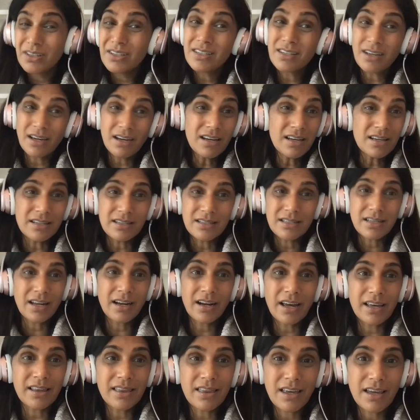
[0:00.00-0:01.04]
does. And
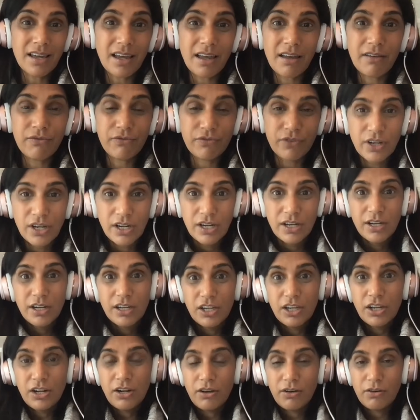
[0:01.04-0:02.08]
I think if,
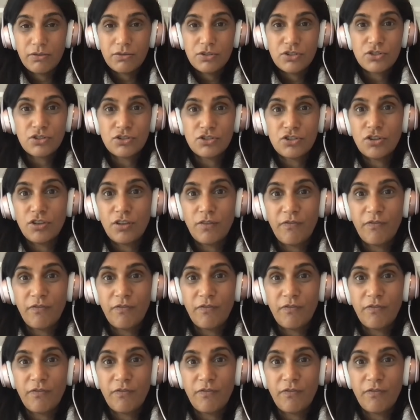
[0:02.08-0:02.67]
you know, to